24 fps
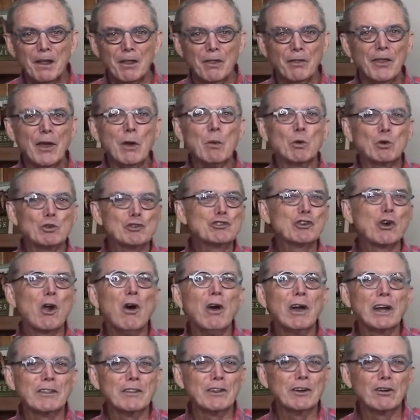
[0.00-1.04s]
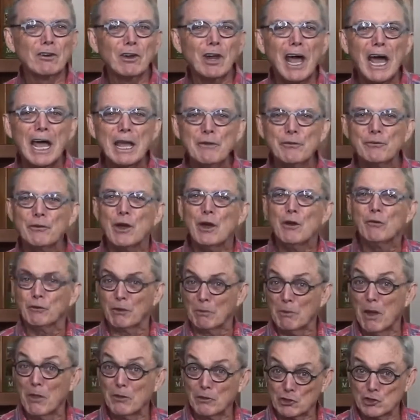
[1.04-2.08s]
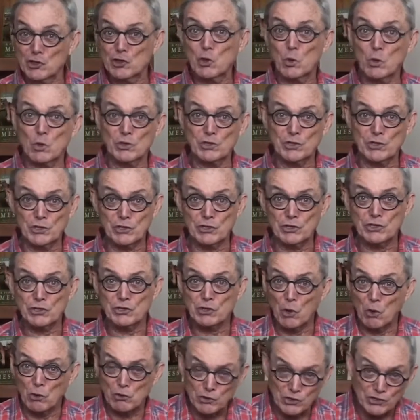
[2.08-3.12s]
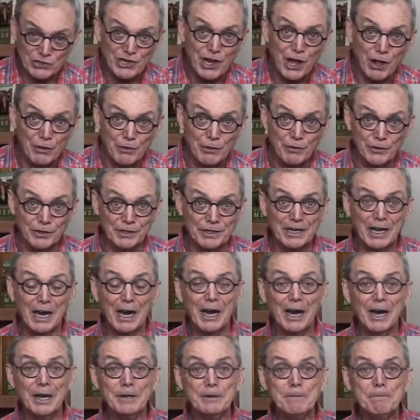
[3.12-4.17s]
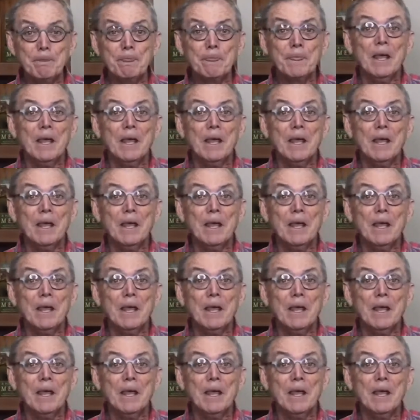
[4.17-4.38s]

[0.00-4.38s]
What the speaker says: that were drawing their life from other sources other than God.